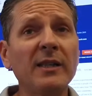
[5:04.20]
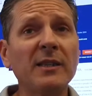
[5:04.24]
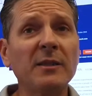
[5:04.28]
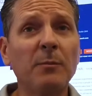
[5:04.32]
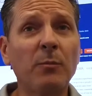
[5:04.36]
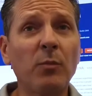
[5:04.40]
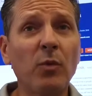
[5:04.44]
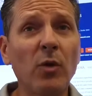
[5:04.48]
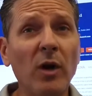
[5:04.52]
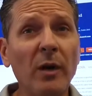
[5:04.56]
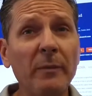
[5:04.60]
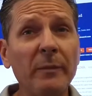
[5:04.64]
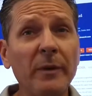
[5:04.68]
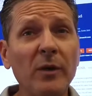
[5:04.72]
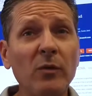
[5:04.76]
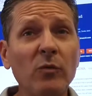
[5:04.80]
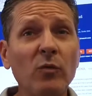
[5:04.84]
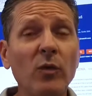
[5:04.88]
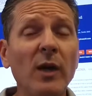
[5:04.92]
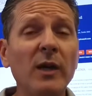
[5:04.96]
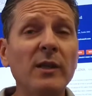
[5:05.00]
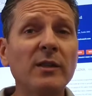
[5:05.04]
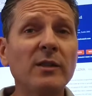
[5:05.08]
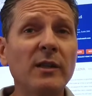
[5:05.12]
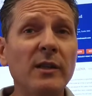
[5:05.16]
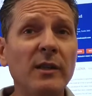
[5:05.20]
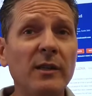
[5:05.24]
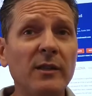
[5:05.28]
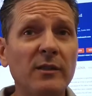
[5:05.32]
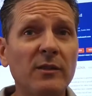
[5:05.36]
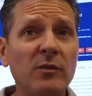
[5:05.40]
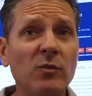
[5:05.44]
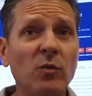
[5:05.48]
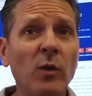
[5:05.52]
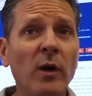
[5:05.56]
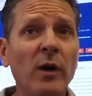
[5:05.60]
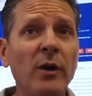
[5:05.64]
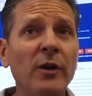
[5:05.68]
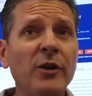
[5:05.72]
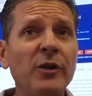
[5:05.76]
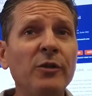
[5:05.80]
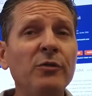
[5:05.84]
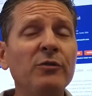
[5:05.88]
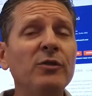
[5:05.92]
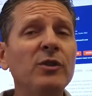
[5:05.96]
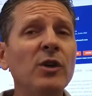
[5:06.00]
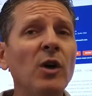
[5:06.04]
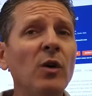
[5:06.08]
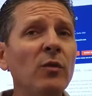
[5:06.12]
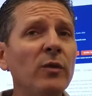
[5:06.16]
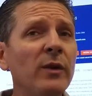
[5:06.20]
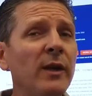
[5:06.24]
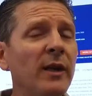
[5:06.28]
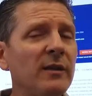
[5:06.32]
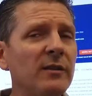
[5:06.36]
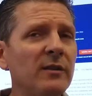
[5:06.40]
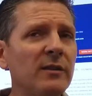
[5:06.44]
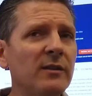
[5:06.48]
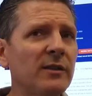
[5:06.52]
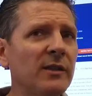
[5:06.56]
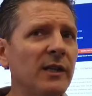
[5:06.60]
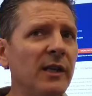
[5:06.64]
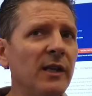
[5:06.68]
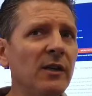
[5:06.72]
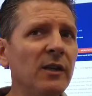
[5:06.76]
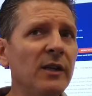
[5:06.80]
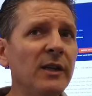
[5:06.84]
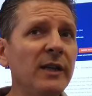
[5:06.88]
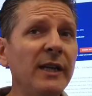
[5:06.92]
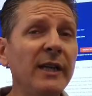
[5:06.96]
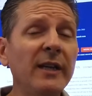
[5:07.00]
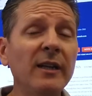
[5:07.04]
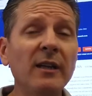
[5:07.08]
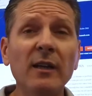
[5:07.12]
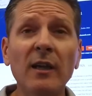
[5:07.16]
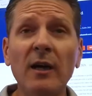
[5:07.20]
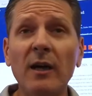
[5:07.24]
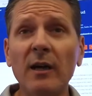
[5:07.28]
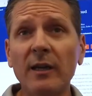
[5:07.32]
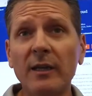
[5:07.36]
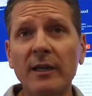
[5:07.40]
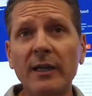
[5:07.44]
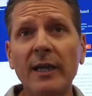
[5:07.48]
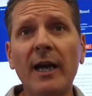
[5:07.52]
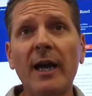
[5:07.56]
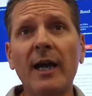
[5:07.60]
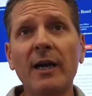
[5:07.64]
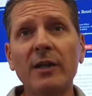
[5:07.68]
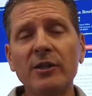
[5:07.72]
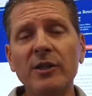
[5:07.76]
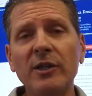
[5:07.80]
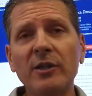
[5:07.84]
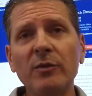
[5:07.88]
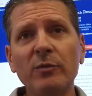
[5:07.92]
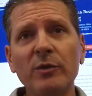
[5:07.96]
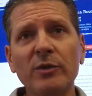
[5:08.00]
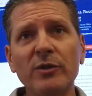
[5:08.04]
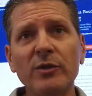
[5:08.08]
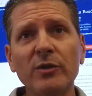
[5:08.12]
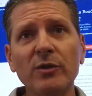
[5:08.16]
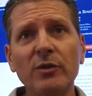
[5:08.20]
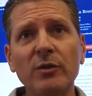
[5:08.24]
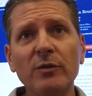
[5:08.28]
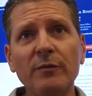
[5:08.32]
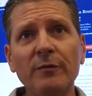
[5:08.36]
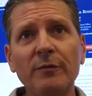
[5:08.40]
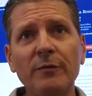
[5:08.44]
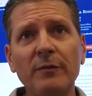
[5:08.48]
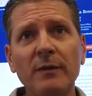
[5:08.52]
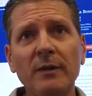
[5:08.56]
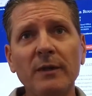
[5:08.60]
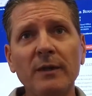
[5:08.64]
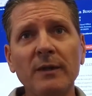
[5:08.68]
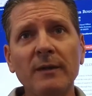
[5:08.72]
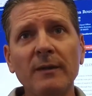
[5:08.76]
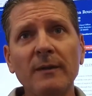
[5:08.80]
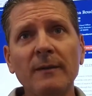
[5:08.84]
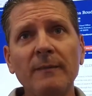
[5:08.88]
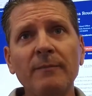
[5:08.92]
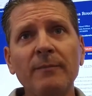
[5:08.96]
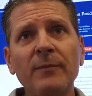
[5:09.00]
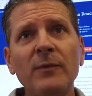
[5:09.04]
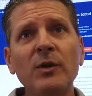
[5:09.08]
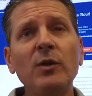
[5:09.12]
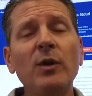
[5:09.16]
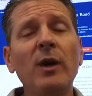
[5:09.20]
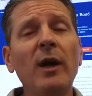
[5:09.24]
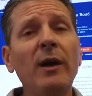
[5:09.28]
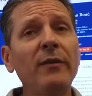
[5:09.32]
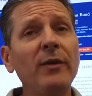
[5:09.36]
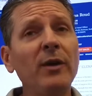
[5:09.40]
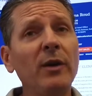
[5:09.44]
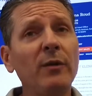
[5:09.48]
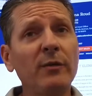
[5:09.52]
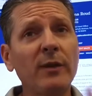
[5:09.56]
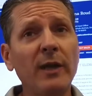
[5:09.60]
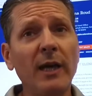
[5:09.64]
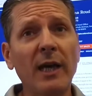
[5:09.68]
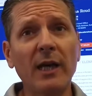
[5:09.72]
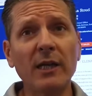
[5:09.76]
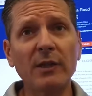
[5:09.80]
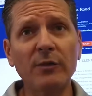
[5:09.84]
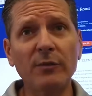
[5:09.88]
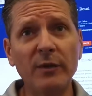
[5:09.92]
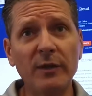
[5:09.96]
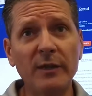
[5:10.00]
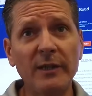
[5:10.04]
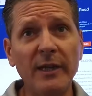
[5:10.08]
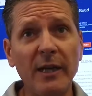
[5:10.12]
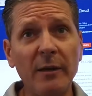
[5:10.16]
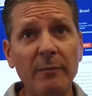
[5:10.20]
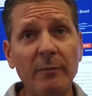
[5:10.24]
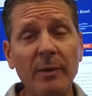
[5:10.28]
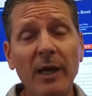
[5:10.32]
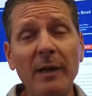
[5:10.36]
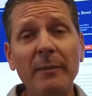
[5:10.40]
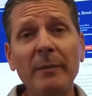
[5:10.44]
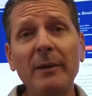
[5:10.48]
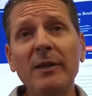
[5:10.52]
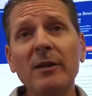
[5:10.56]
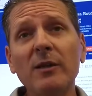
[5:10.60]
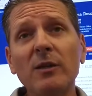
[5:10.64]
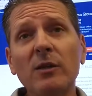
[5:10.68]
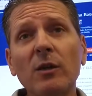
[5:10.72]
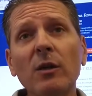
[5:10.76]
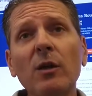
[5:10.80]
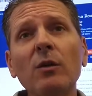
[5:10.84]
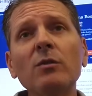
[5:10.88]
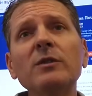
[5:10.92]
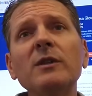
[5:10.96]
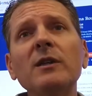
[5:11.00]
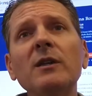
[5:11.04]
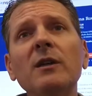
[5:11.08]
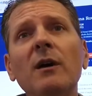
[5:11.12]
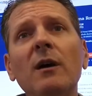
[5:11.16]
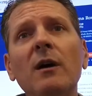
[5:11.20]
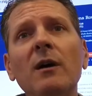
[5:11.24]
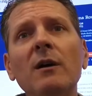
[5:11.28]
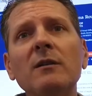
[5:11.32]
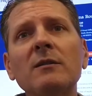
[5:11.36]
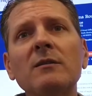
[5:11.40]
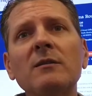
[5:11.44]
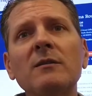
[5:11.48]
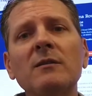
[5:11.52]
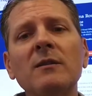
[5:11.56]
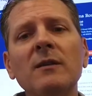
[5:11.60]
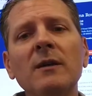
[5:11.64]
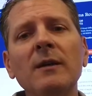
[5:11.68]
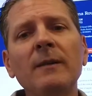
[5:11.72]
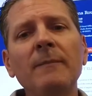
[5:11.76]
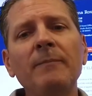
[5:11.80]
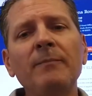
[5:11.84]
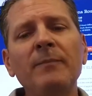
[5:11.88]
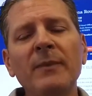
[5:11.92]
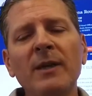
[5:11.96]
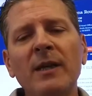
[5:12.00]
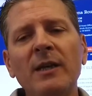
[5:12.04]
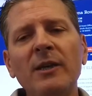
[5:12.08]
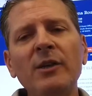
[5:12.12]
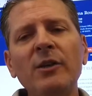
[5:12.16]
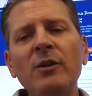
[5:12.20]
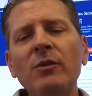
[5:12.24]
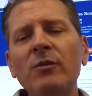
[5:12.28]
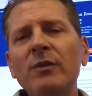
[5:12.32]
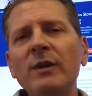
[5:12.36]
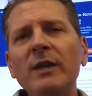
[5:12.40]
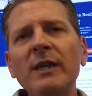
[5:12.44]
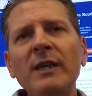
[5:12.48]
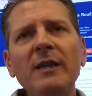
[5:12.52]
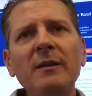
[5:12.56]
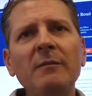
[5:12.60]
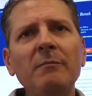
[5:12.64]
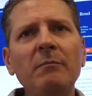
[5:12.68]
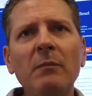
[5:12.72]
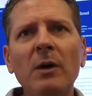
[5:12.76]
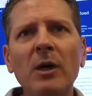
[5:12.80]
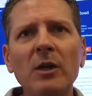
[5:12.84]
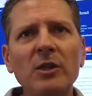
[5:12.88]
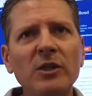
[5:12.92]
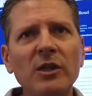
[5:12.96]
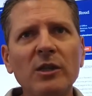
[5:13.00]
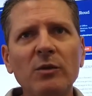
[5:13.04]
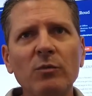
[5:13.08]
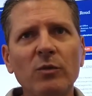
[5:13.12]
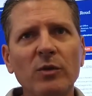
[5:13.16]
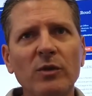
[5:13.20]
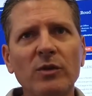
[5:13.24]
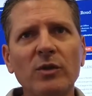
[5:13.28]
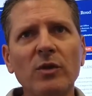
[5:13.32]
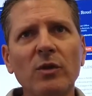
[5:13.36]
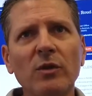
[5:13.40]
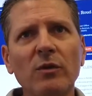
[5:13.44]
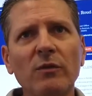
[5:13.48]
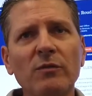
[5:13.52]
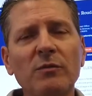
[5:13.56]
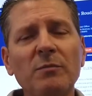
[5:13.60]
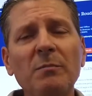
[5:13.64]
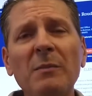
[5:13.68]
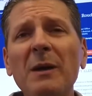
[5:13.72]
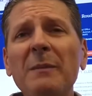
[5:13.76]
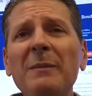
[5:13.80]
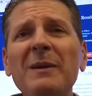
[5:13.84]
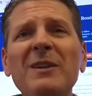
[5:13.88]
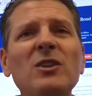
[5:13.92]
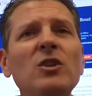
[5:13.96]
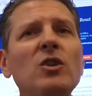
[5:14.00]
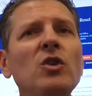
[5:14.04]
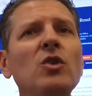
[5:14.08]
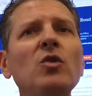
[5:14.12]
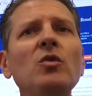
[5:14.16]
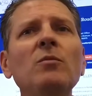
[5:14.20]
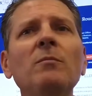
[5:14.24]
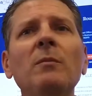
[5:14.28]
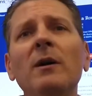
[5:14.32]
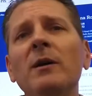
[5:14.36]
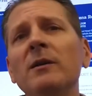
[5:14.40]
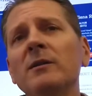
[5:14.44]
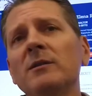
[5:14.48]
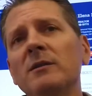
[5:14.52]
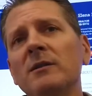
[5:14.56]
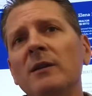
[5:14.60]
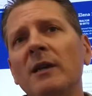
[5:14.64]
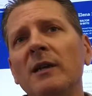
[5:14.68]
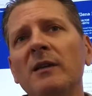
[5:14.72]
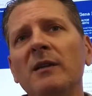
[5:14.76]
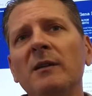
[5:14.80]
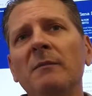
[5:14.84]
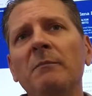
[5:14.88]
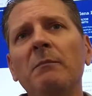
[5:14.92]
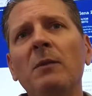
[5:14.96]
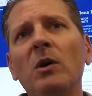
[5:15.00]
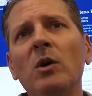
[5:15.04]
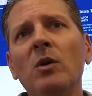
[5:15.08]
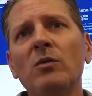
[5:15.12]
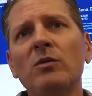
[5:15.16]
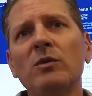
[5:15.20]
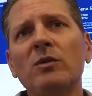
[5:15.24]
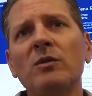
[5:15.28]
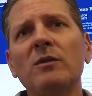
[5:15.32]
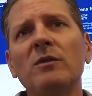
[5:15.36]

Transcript: as a primary residence, where you don't necessarily need a lot of cash in reserve. You have enough cash for the down payment and the closing costs. You don't need much in reserves, maybe 2 months at the most.